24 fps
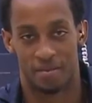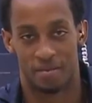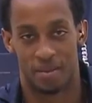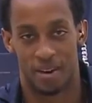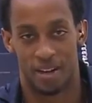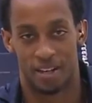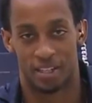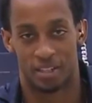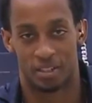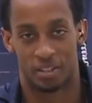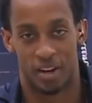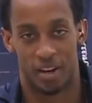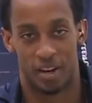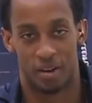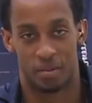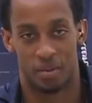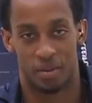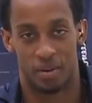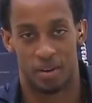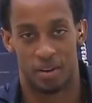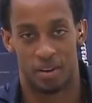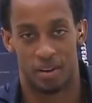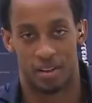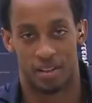but I just tried to
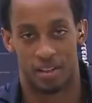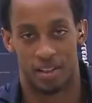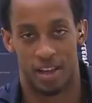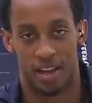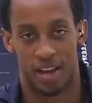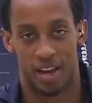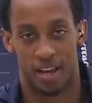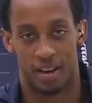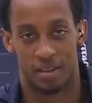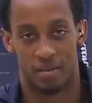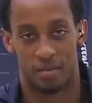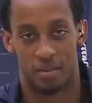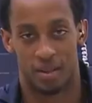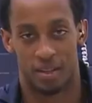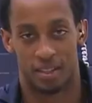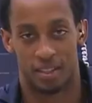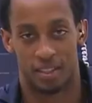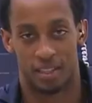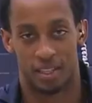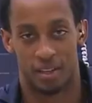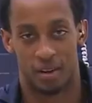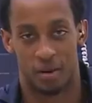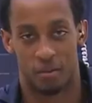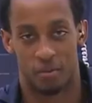put it online and
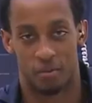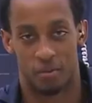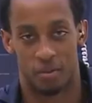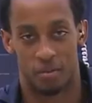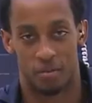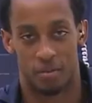basically hope for the